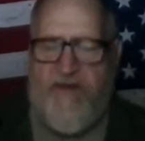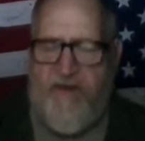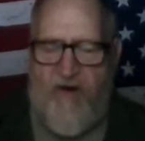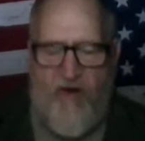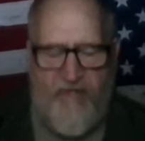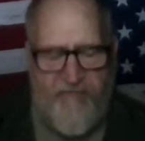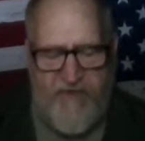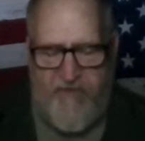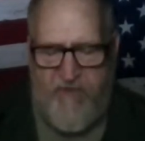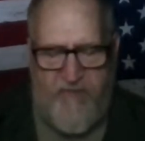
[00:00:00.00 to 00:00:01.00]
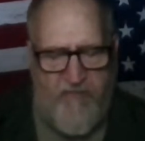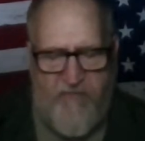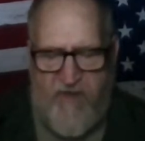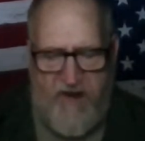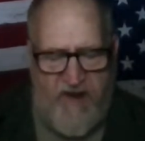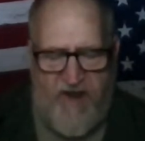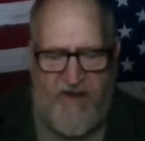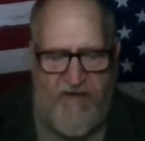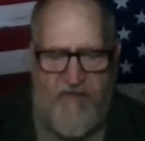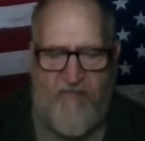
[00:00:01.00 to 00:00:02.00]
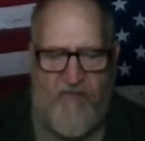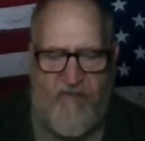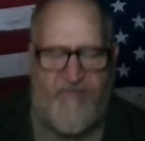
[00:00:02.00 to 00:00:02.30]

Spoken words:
All 3 people may not know what was